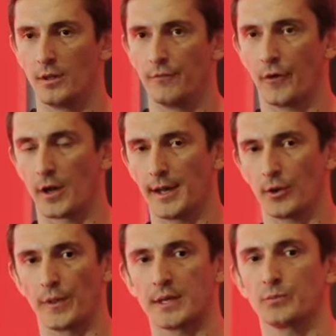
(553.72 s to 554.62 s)
Finally,
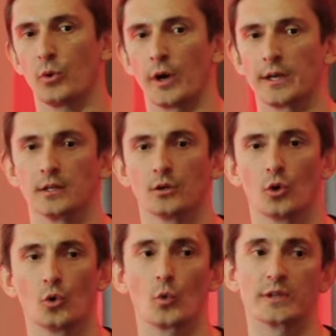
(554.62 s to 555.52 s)
on this point,
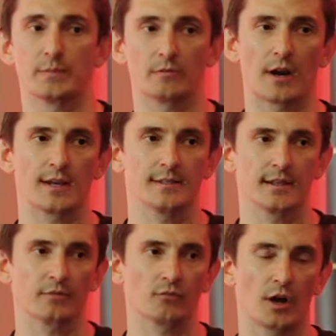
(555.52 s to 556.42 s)
always be
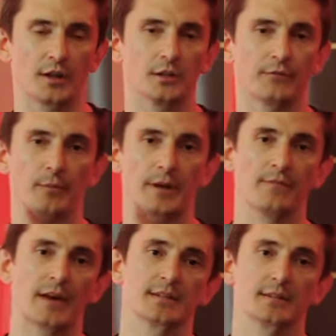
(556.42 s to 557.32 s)
raising, right? From an
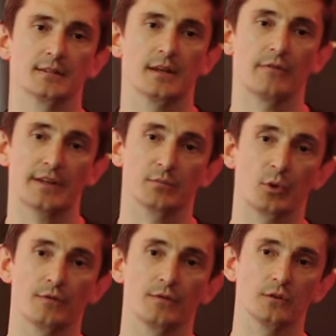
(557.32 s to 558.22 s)
investor
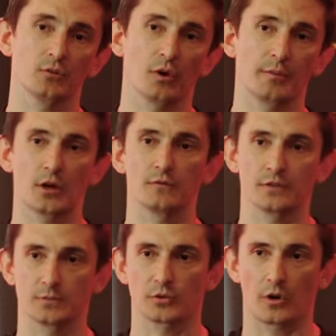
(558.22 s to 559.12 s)
point of view, you want to be
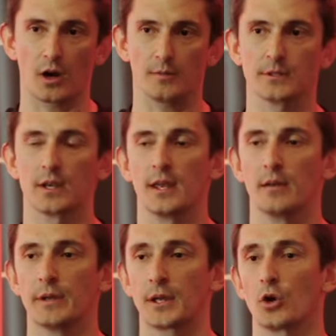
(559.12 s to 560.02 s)
oversubscribed.
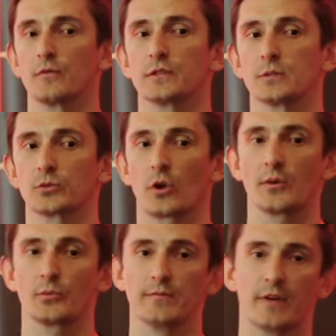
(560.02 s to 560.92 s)
Being
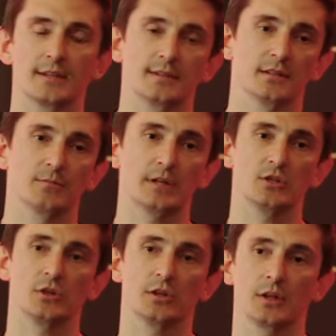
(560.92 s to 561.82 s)
oversubscribed with investors
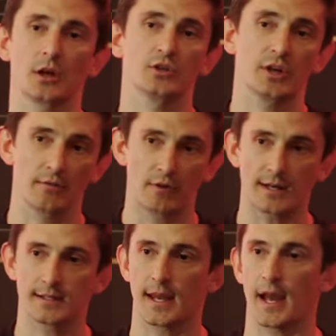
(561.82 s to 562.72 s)
means you can negotiate
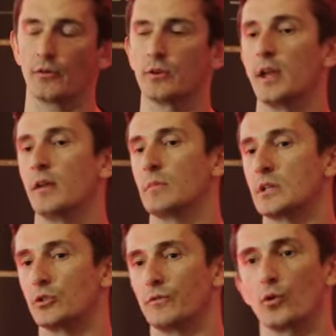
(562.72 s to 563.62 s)
rates down, it
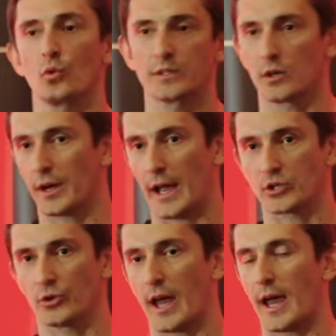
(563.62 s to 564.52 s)
means you've always got
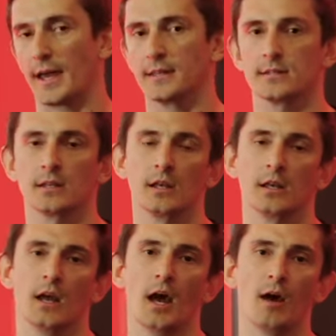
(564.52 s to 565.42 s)
cash on hand,
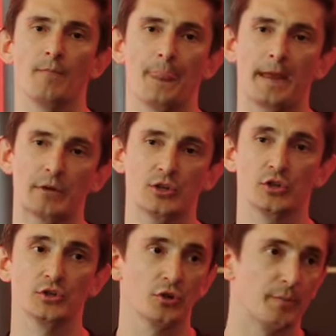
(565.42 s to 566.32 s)
it means
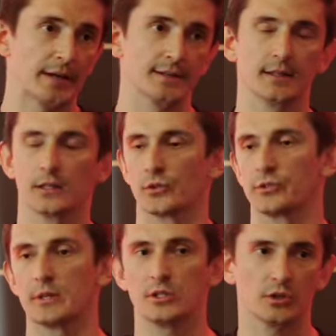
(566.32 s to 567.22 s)
you can do bigger
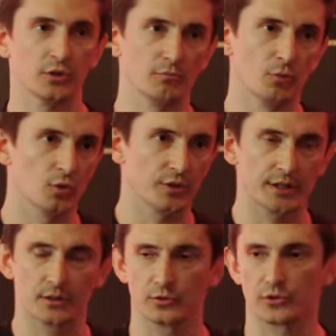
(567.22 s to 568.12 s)
deals, it means you can do more
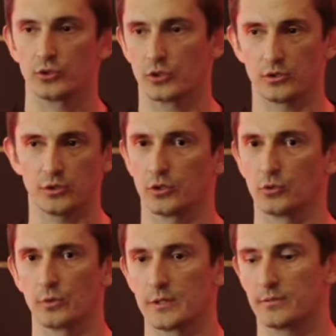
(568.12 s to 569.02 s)
deals, just
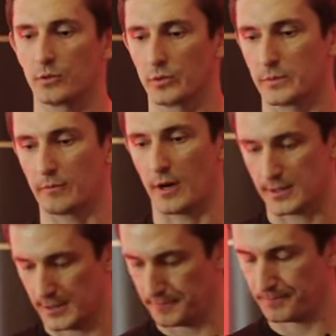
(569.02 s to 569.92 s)
always be
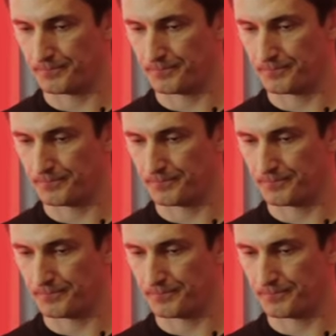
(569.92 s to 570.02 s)
raising.